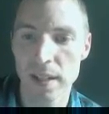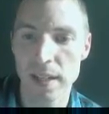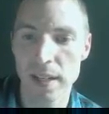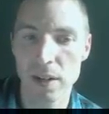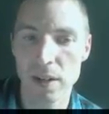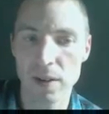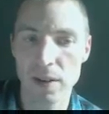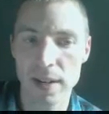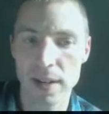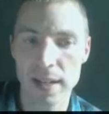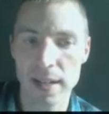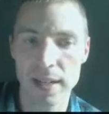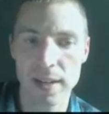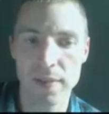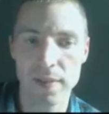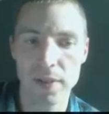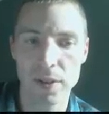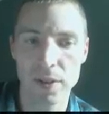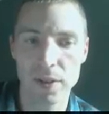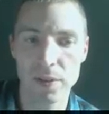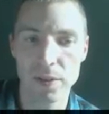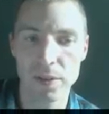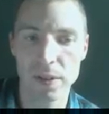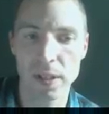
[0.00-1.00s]
and
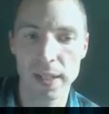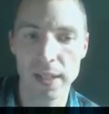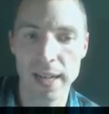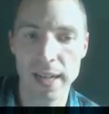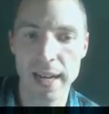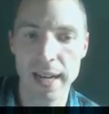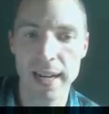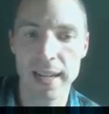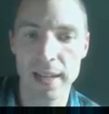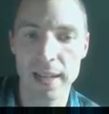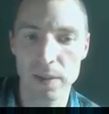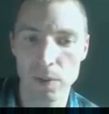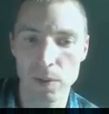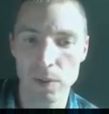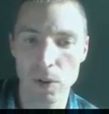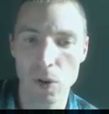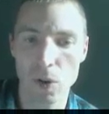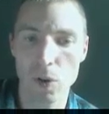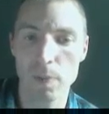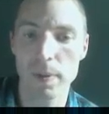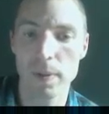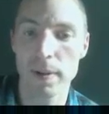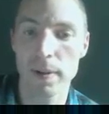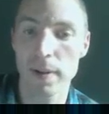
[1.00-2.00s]
if you click on it, it will
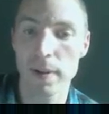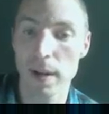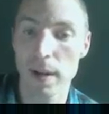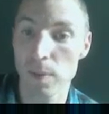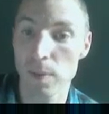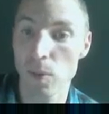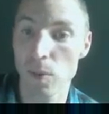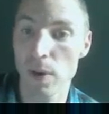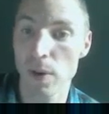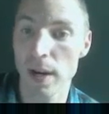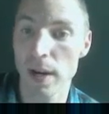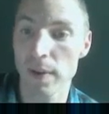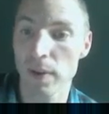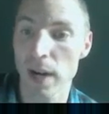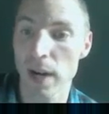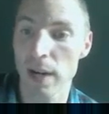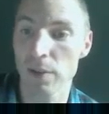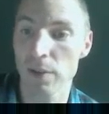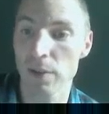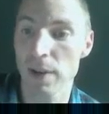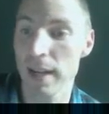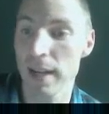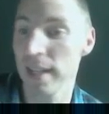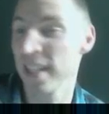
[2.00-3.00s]
open up whatever
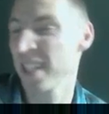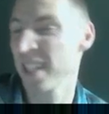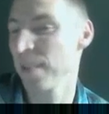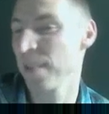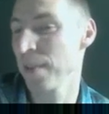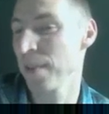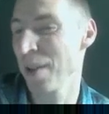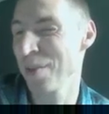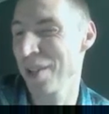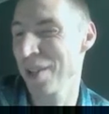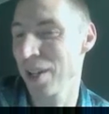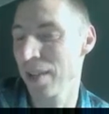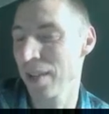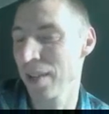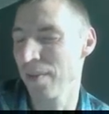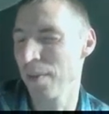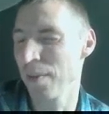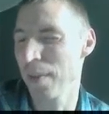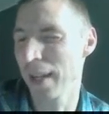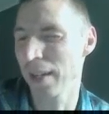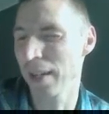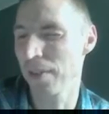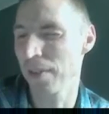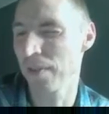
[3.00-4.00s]
I write. Sometimes I'll
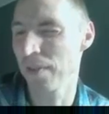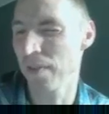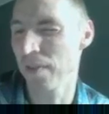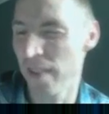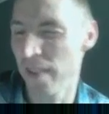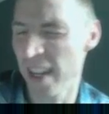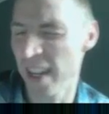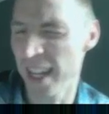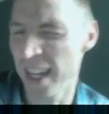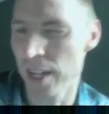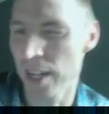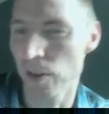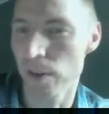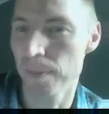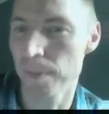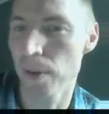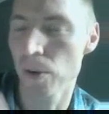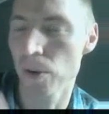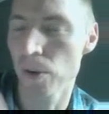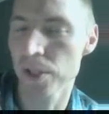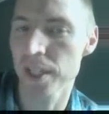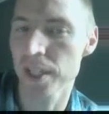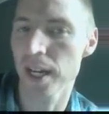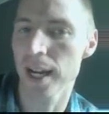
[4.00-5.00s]
even make a video and
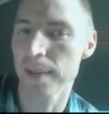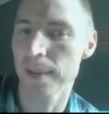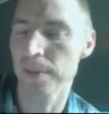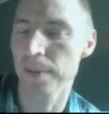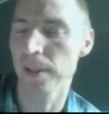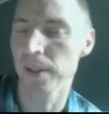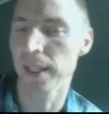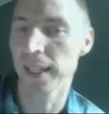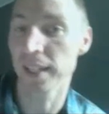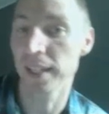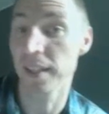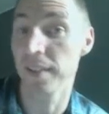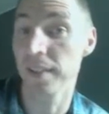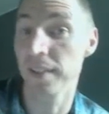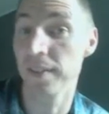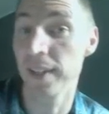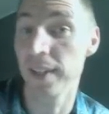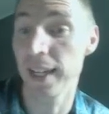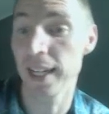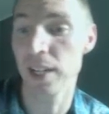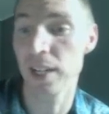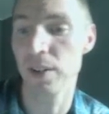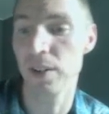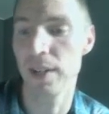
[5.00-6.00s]
post the hyperlink of the
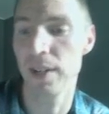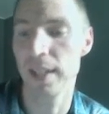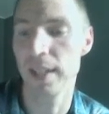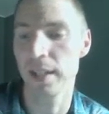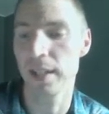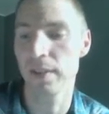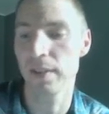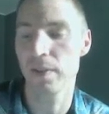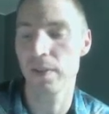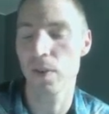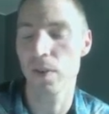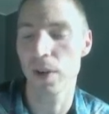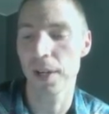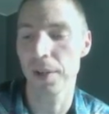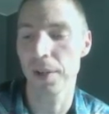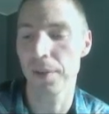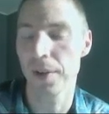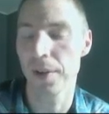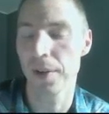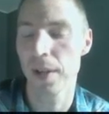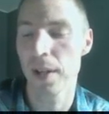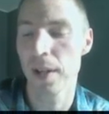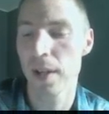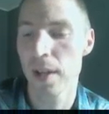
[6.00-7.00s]
video in there for
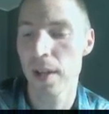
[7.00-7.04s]
you.